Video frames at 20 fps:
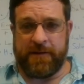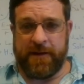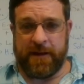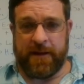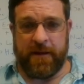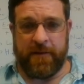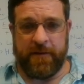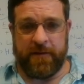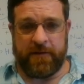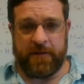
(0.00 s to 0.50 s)

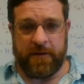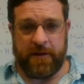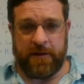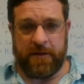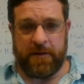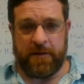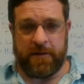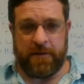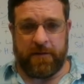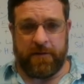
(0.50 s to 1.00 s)
taking this
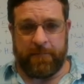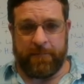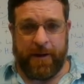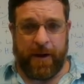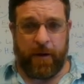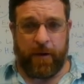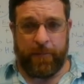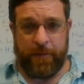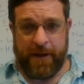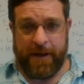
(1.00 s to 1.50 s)
uh,
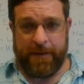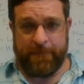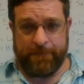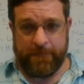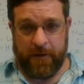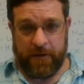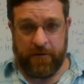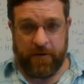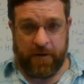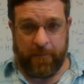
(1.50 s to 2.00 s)
power plant,
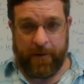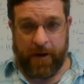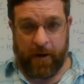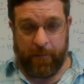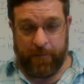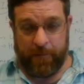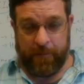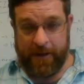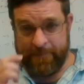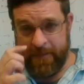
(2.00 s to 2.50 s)
a nuclear
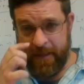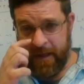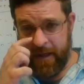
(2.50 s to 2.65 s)
power plant,